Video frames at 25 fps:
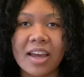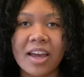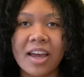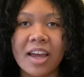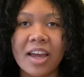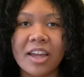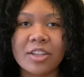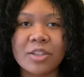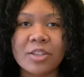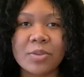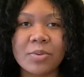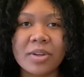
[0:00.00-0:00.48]

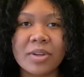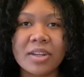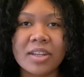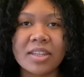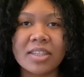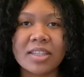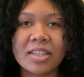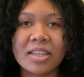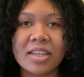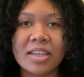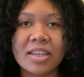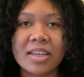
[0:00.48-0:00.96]
I just wanted
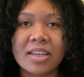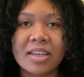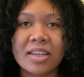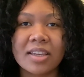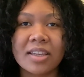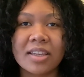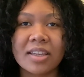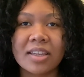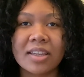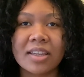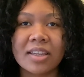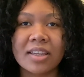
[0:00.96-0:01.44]
to
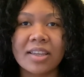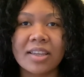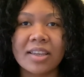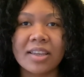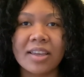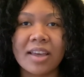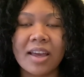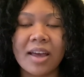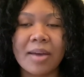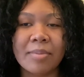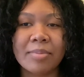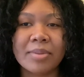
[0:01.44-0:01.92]

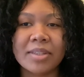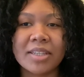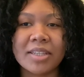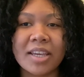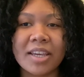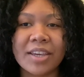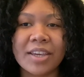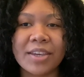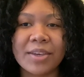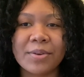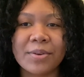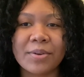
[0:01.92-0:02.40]

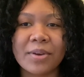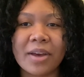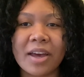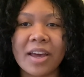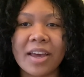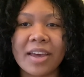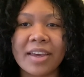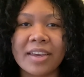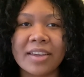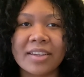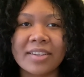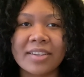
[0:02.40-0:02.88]
update you
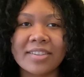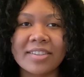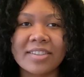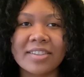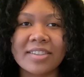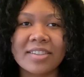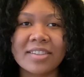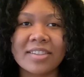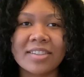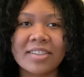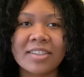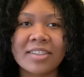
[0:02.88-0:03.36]

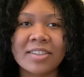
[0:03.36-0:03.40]
guys,